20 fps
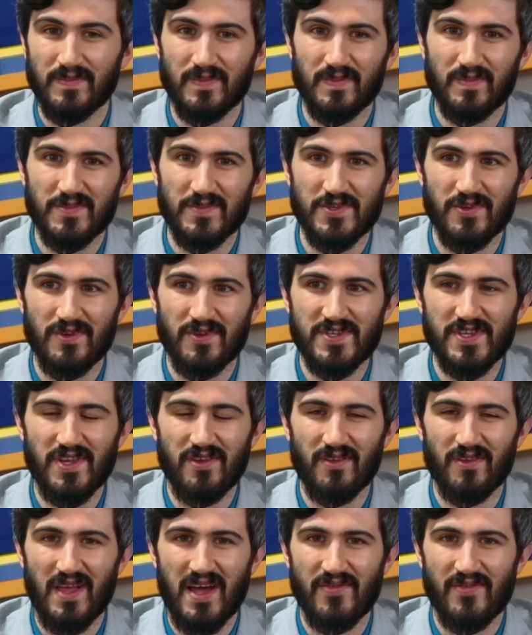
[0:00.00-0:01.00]
So they're
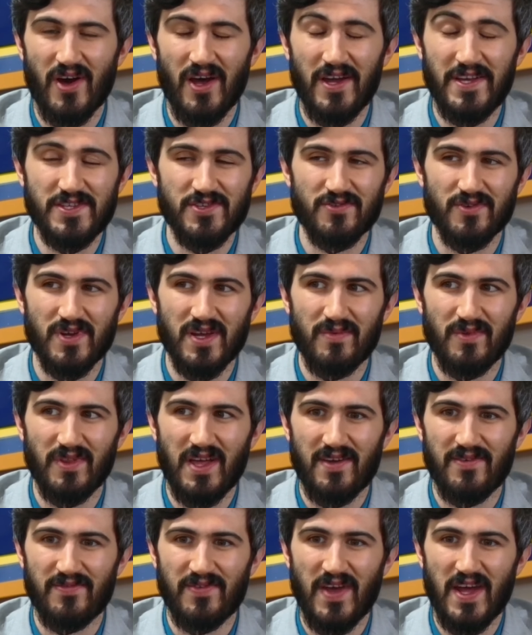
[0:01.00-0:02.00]
selling a lot of ice cream, a
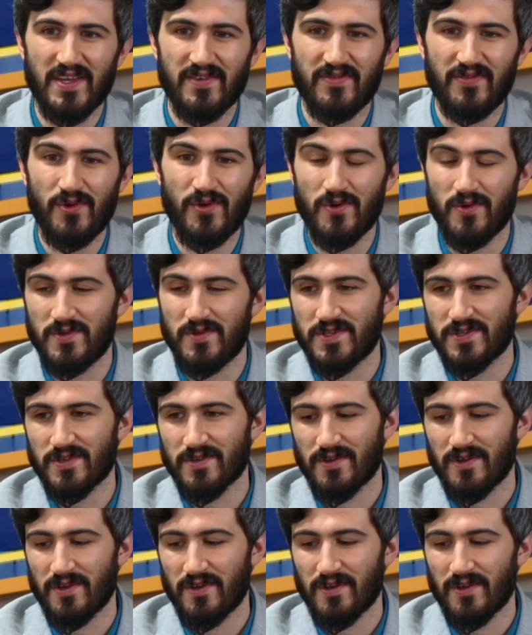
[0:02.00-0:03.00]
lot of fatty foods
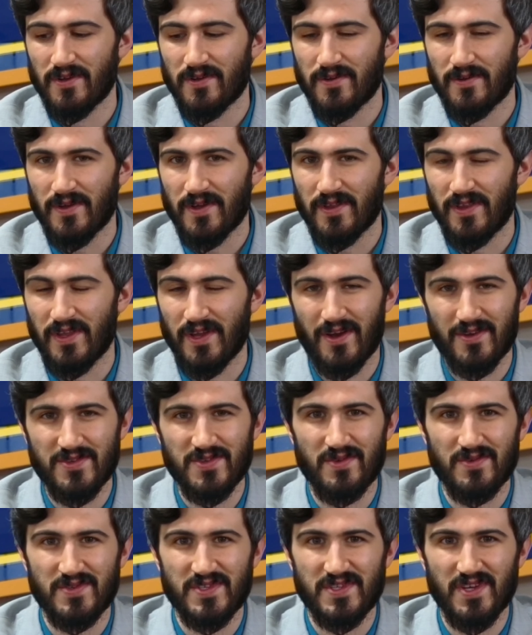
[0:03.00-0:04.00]
and they
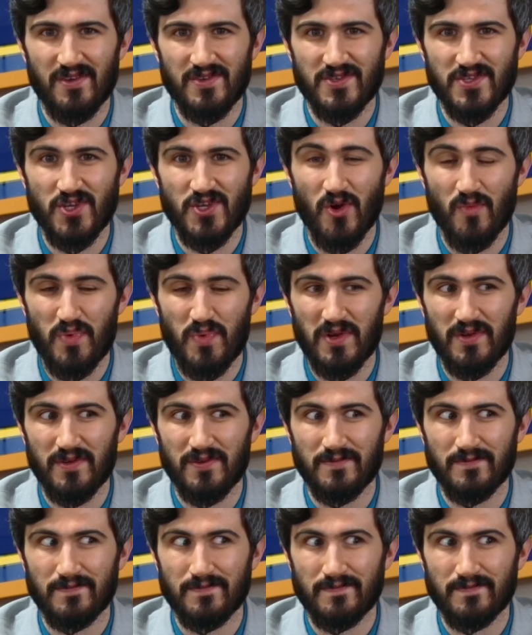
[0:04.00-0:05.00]
also sell soap.
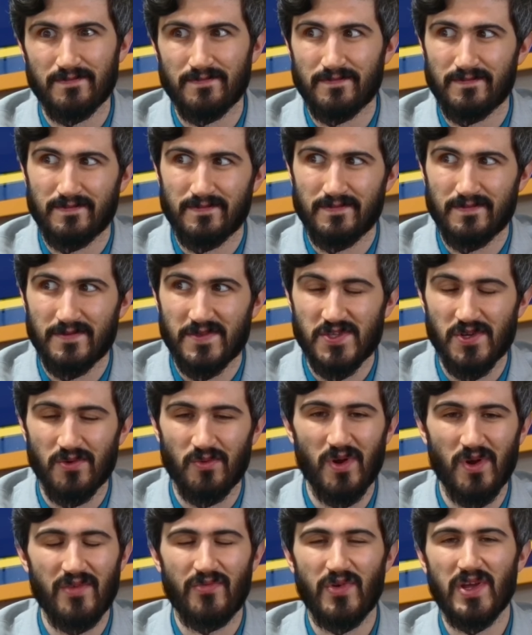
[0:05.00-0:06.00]
So
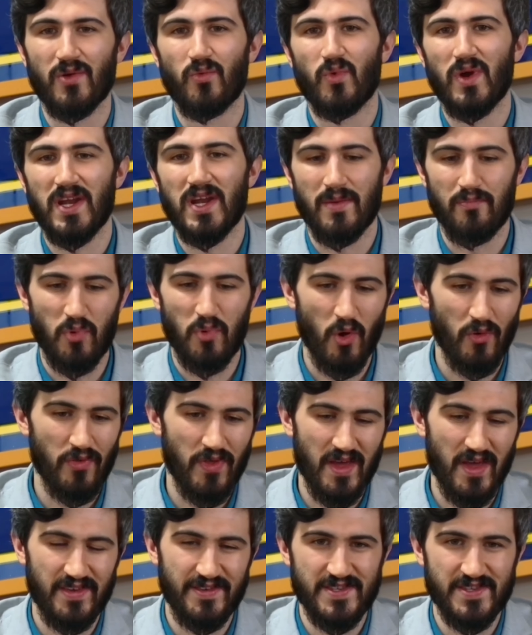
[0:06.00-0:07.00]
what if we could win on both
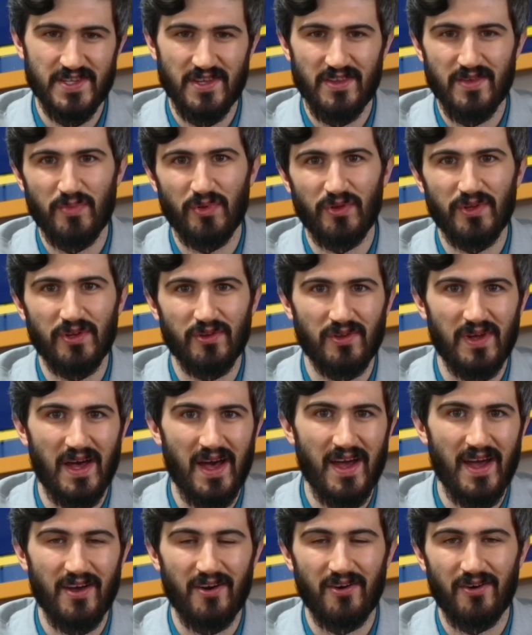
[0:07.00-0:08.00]
ends of the political
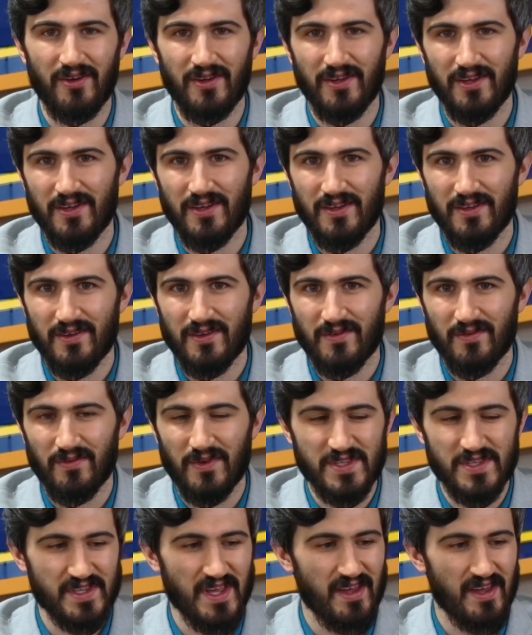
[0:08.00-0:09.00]
aisle?
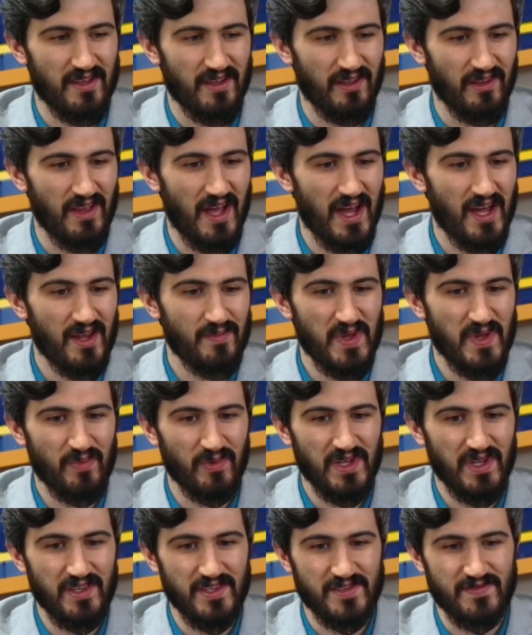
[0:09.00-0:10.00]
Let's get a lot of
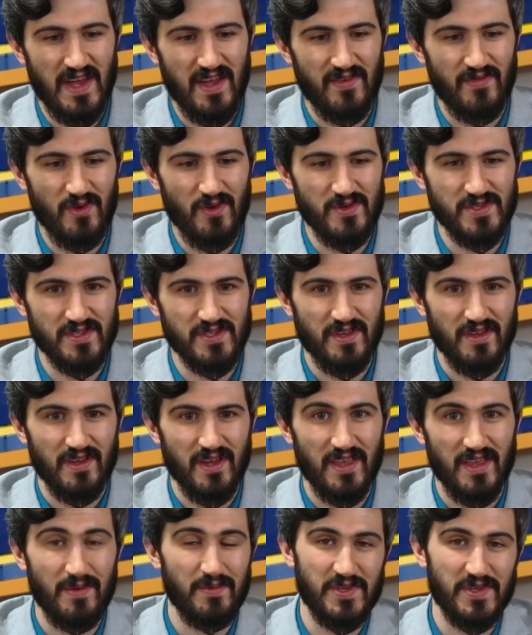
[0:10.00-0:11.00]
people eating these fatty foods,
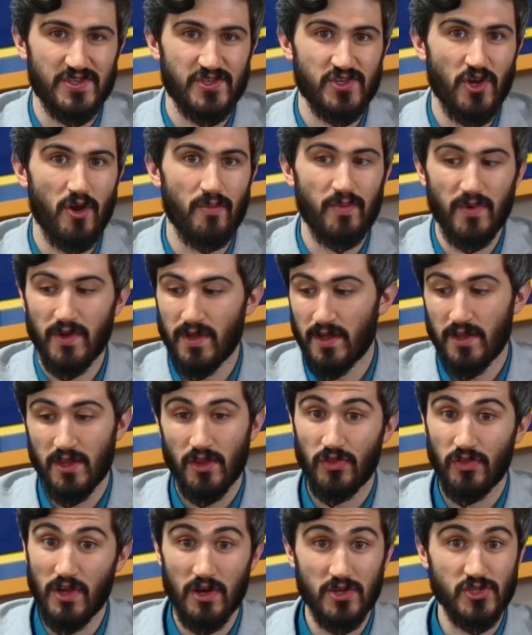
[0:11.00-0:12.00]
and then with the soap,
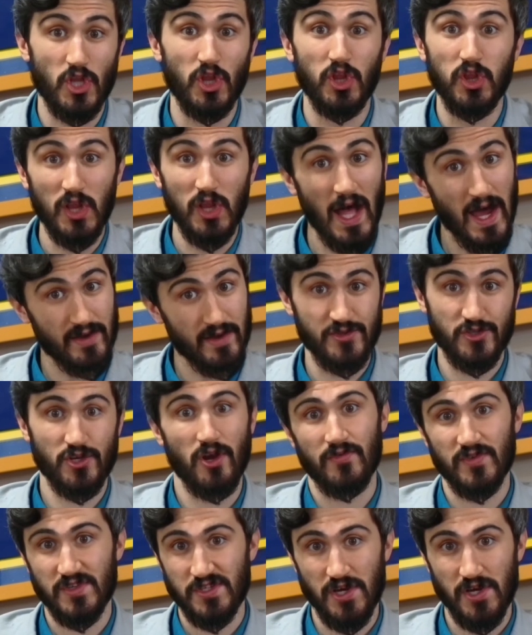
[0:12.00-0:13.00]
there's a lot of
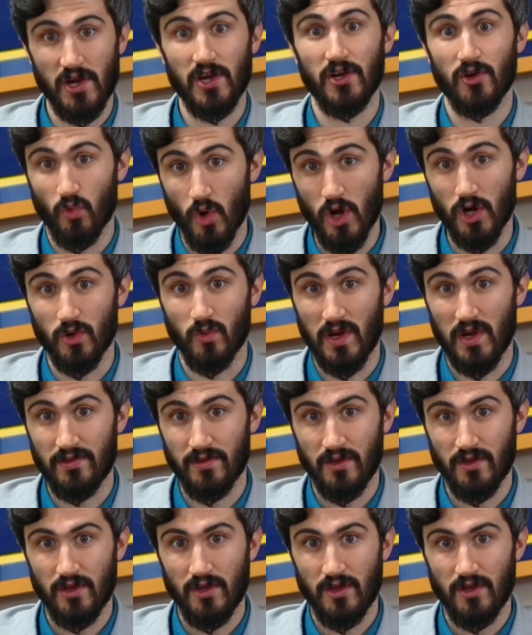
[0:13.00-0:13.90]
surface area to work with.